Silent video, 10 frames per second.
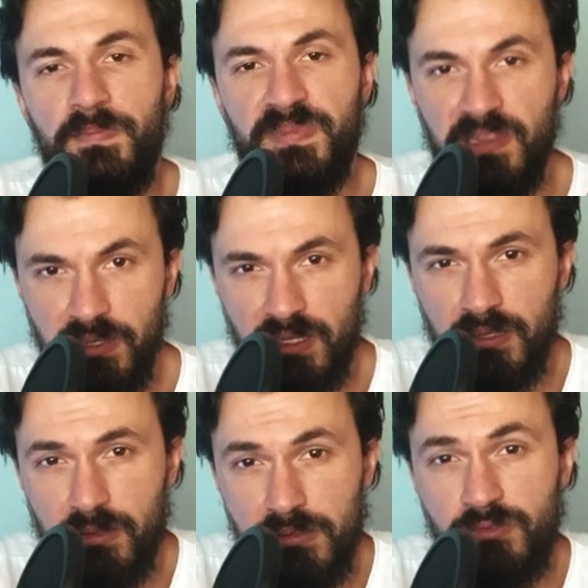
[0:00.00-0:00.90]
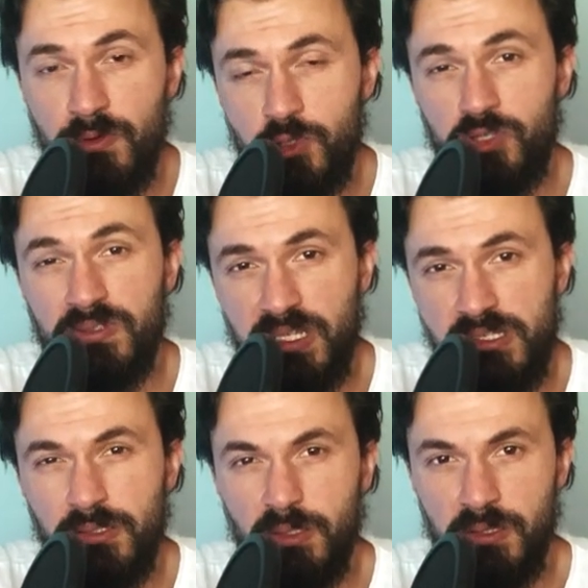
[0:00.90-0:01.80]
The link in the description
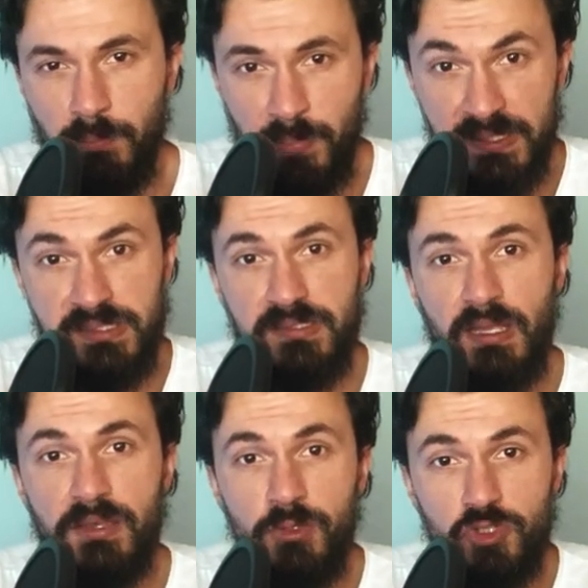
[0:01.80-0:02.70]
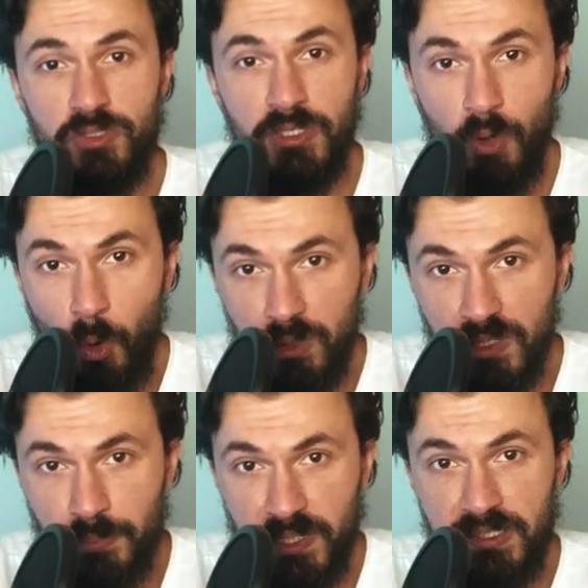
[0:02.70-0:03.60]
takes you to the best and usually
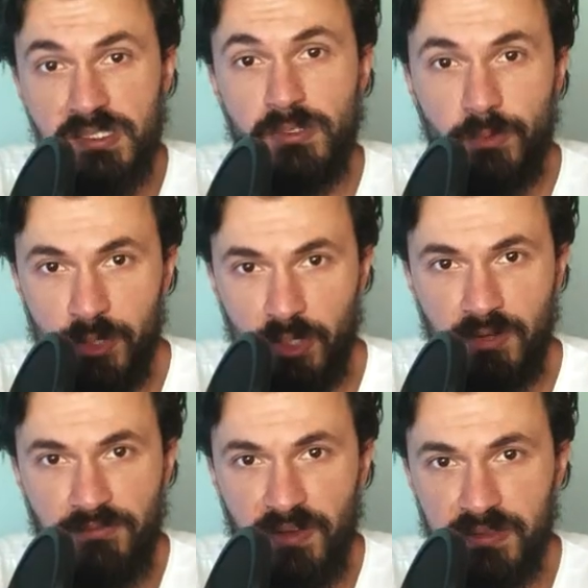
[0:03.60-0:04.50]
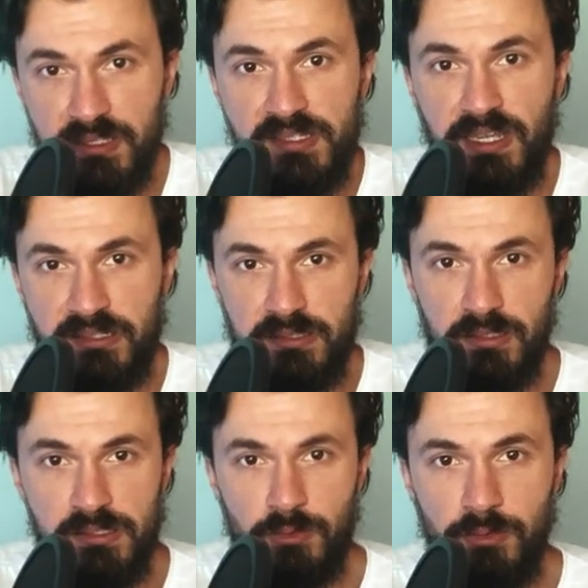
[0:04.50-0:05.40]
only place where you can find this
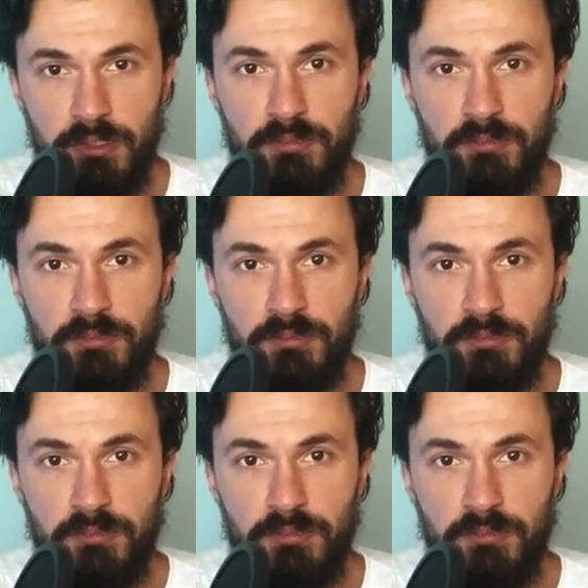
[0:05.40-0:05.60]
excellent scooter.